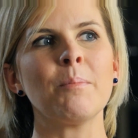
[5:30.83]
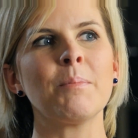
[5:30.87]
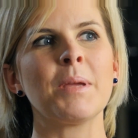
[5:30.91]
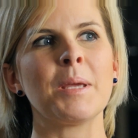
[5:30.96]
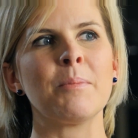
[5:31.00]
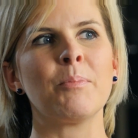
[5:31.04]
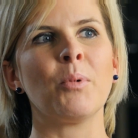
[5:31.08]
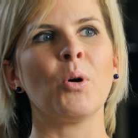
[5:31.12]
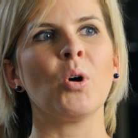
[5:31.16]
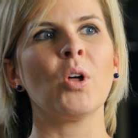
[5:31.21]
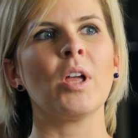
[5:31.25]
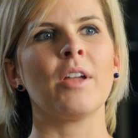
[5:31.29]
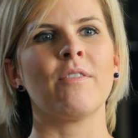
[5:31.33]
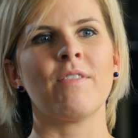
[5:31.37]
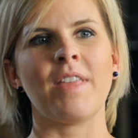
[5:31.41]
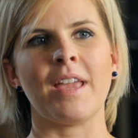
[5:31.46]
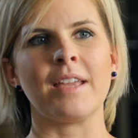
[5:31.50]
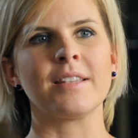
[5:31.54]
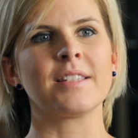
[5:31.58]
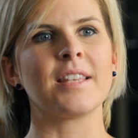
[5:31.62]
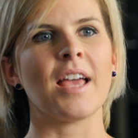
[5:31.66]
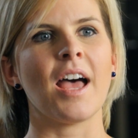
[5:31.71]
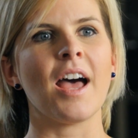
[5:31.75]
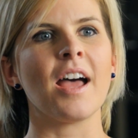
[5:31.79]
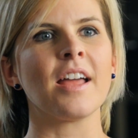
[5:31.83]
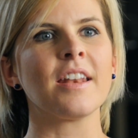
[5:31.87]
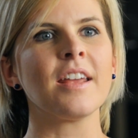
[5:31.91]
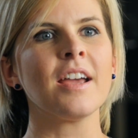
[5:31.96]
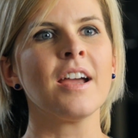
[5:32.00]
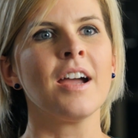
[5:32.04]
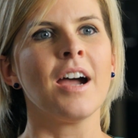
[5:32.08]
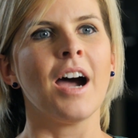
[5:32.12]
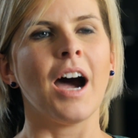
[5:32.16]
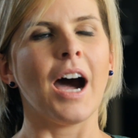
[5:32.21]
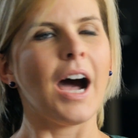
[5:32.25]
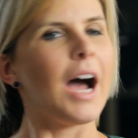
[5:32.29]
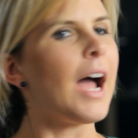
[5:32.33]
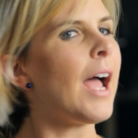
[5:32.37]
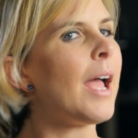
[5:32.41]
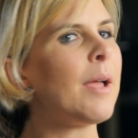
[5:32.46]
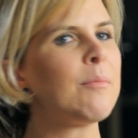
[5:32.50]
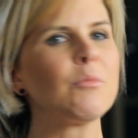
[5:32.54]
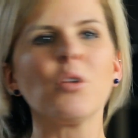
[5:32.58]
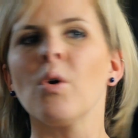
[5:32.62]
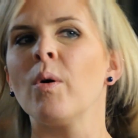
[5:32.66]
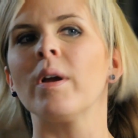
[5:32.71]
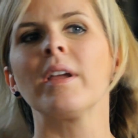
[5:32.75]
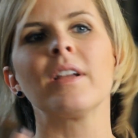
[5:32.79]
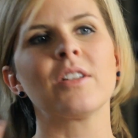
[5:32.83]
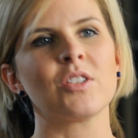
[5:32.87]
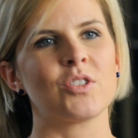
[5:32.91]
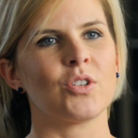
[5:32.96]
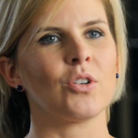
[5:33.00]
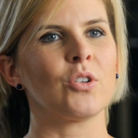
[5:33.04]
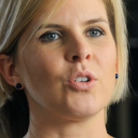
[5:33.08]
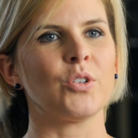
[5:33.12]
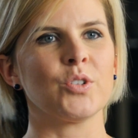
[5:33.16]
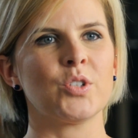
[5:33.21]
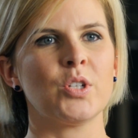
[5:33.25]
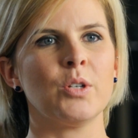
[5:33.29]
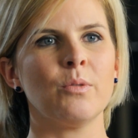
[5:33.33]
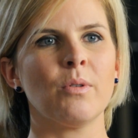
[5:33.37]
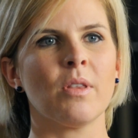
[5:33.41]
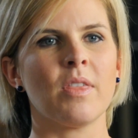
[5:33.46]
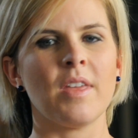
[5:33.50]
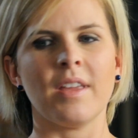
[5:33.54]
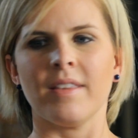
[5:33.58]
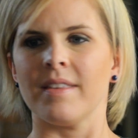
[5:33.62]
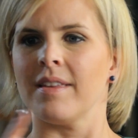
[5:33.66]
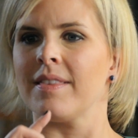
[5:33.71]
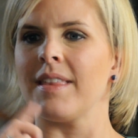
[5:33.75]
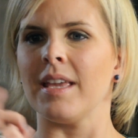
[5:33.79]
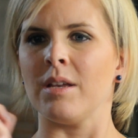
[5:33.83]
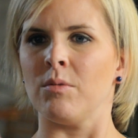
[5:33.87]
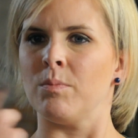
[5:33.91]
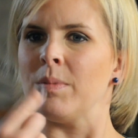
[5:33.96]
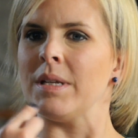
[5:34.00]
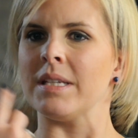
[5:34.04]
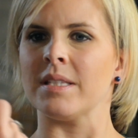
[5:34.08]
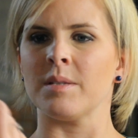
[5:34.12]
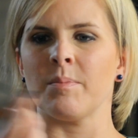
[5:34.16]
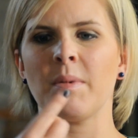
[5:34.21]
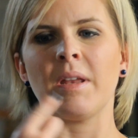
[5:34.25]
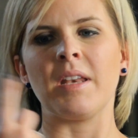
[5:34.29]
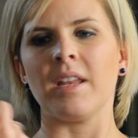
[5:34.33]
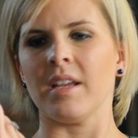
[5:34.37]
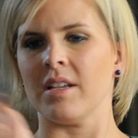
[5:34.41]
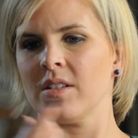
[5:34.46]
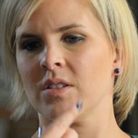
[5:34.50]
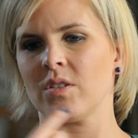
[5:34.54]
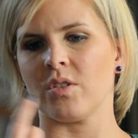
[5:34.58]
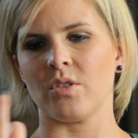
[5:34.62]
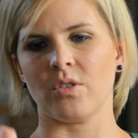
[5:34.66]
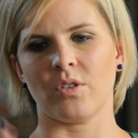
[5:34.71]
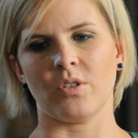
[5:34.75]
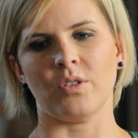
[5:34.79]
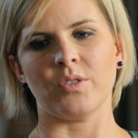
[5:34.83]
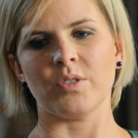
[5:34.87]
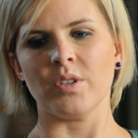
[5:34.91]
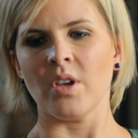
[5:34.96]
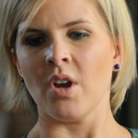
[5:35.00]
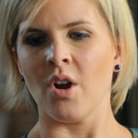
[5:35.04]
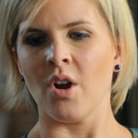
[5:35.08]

people, if they said, I'm going in circles, you would think that they'd be spinning in circles,